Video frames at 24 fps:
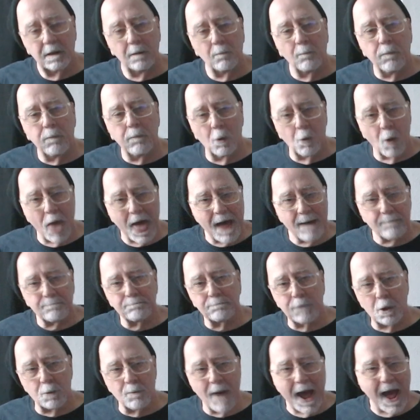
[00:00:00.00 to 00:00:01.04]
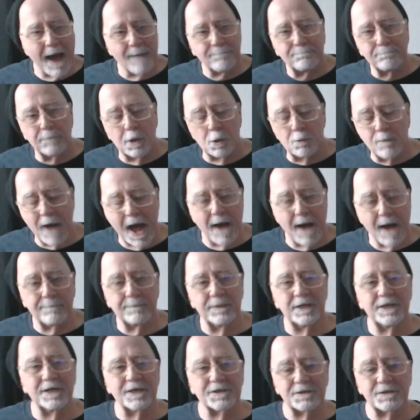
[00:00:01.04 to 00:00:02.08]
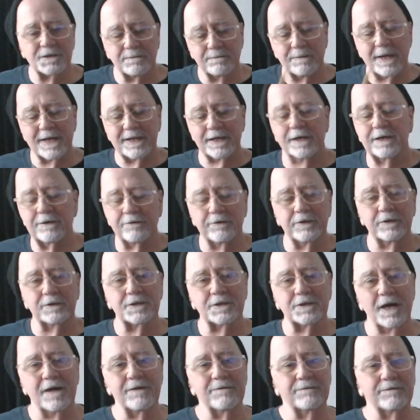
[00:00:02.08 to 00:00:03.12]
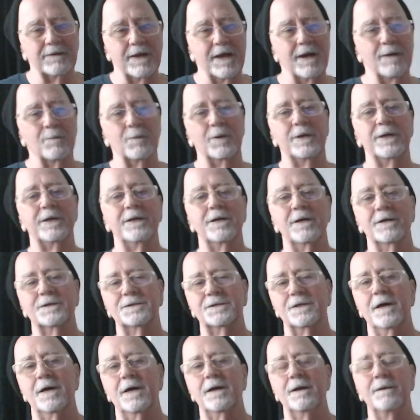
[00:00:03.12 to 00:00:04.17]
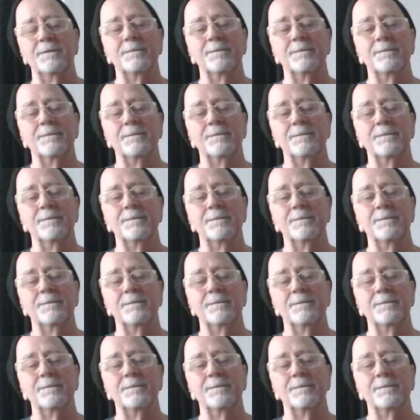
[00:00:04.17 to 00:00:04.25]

Boom bap, boom bap, boom bap. He doesn't make it a real tight flam when he does that.